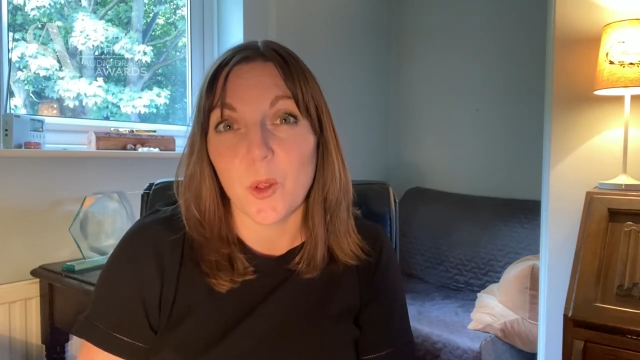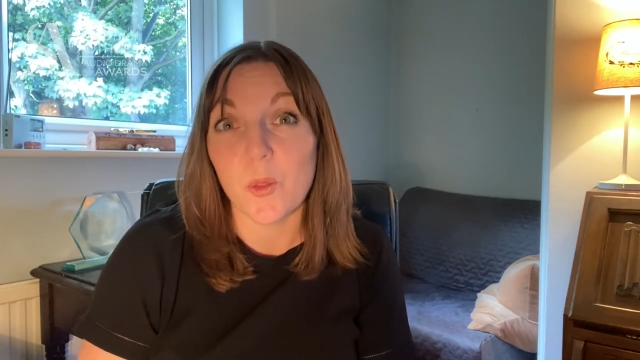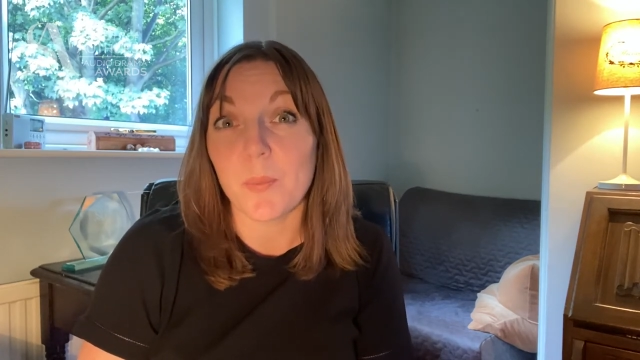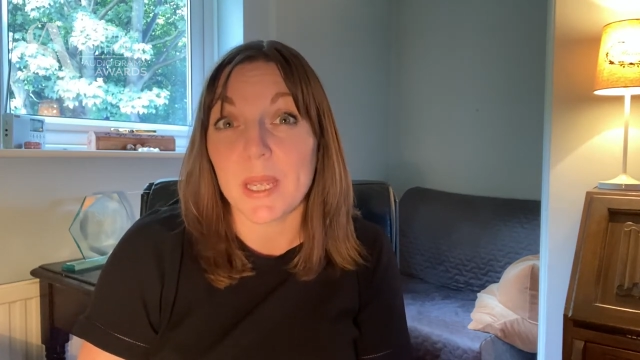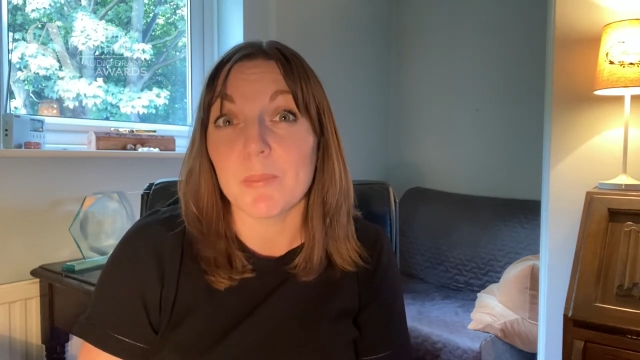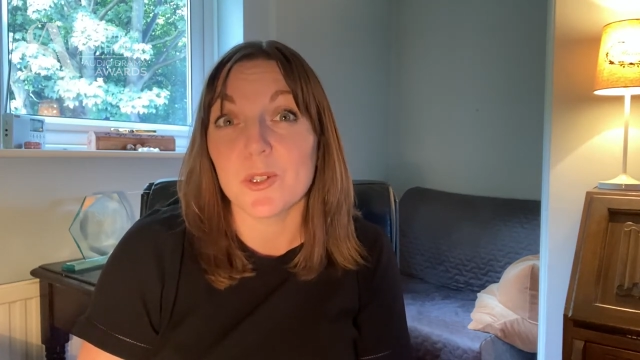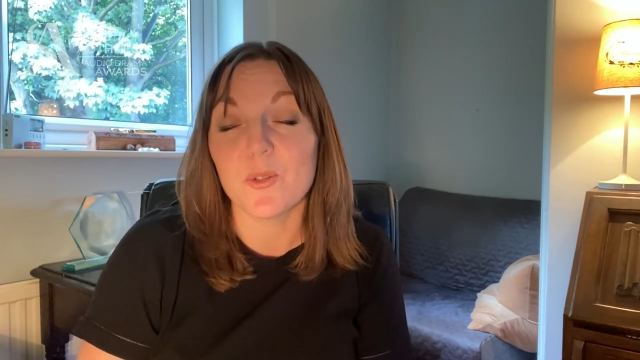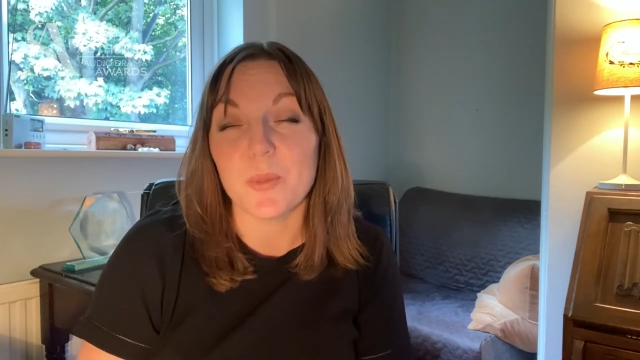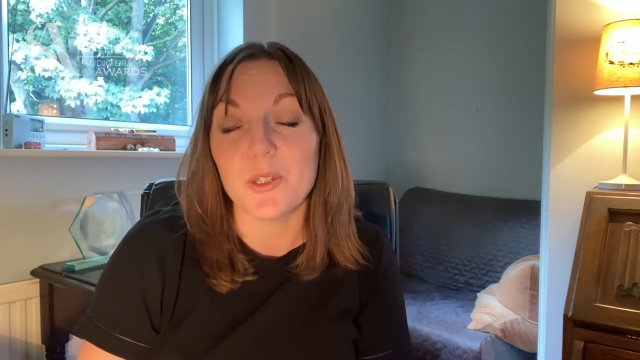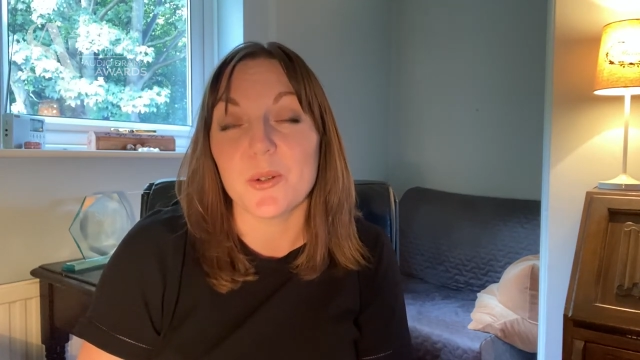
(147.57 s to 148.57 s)
other people
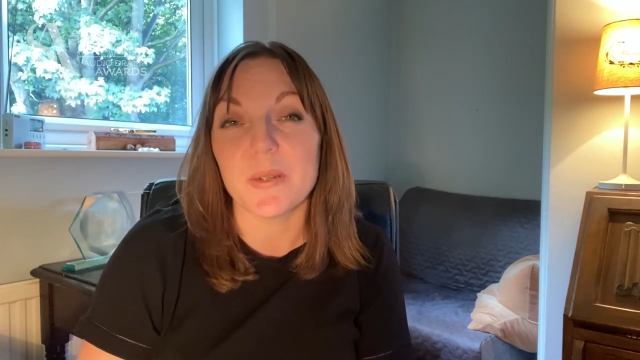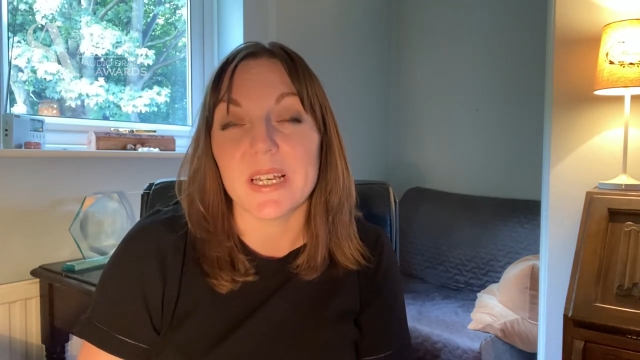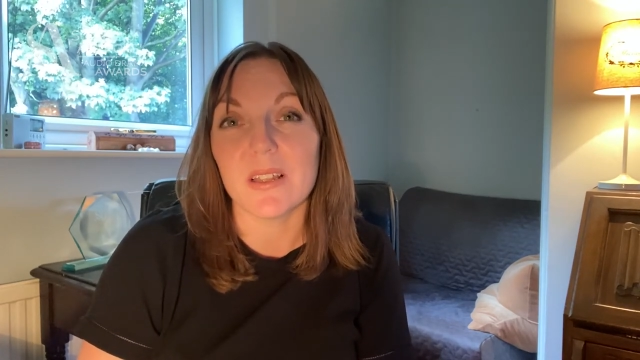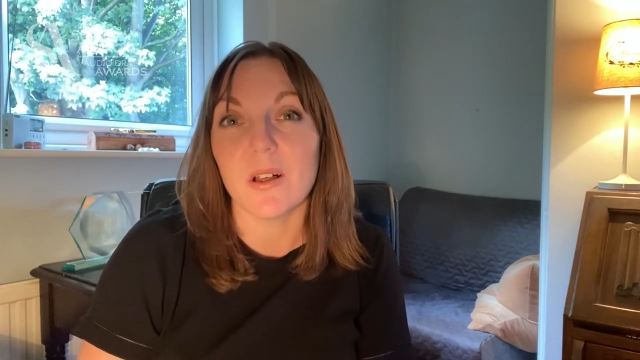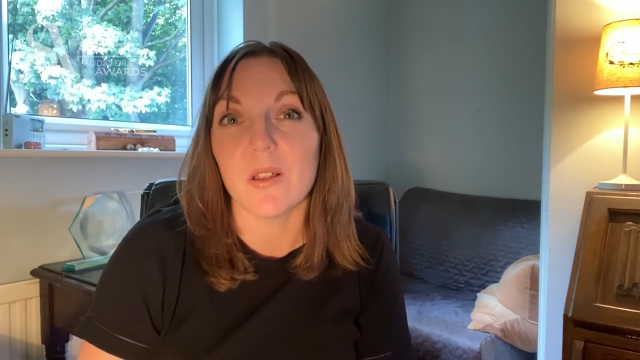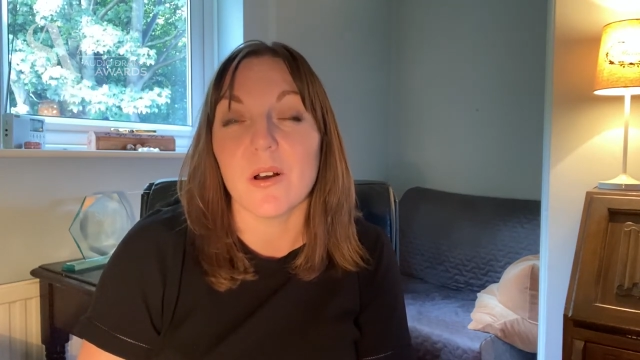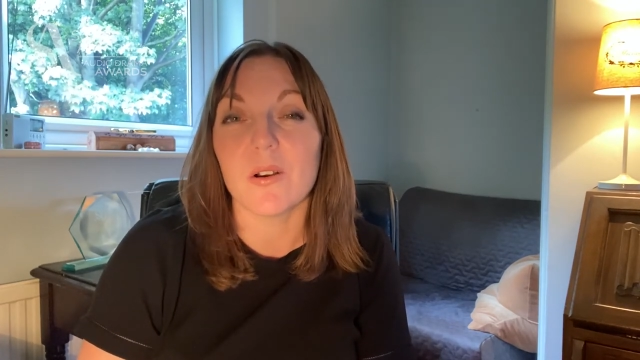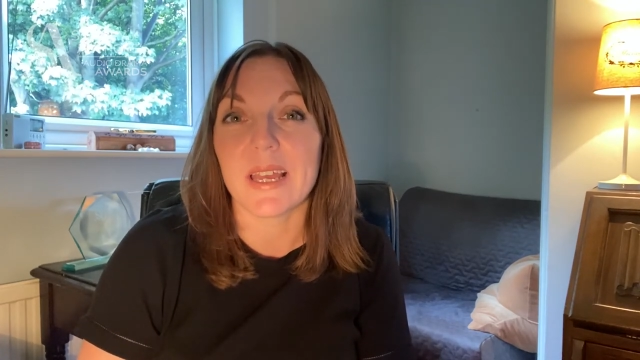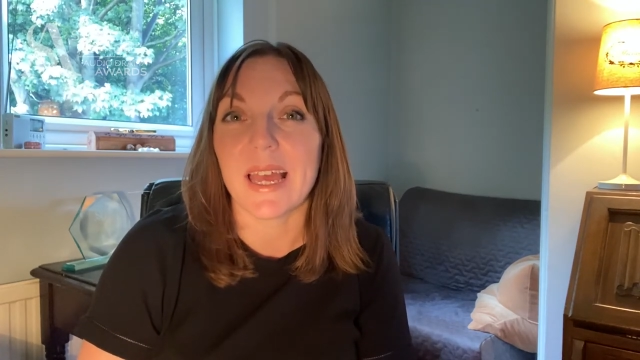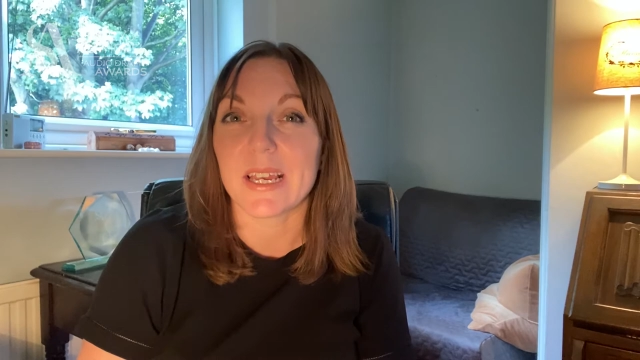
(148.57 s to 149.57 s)
who've been doing it a lot
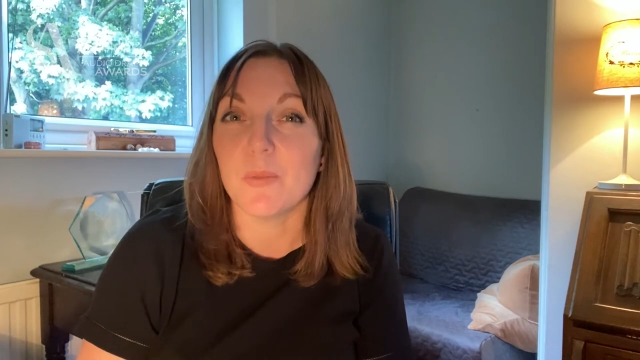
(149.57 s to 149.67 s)
longer